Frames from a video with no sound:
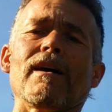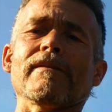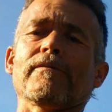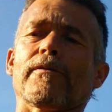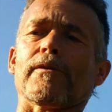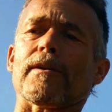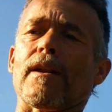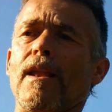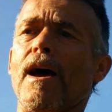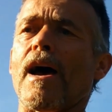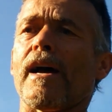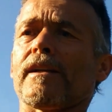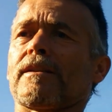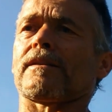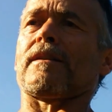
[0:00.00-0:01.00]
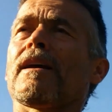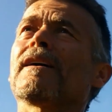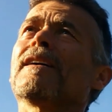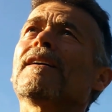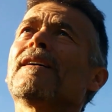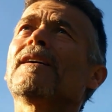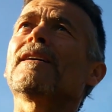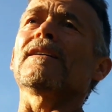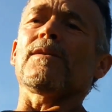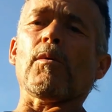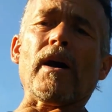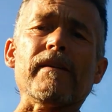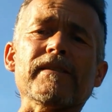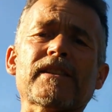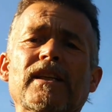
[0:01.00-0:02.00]
for the last,
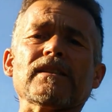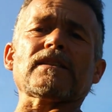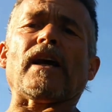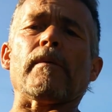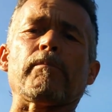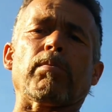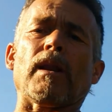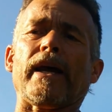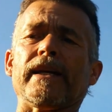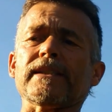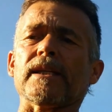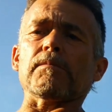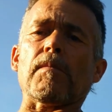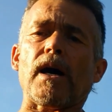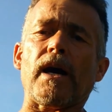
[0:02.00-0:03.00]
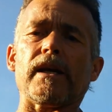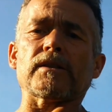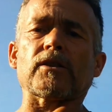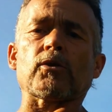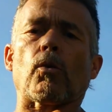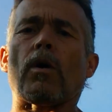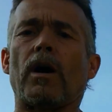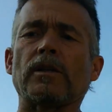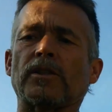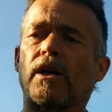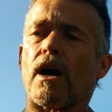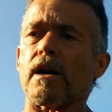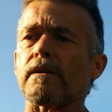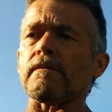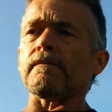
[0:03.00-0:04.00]
ever since I planted my squash
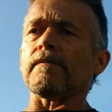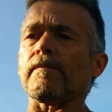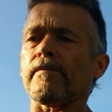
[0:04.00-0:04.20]
garden.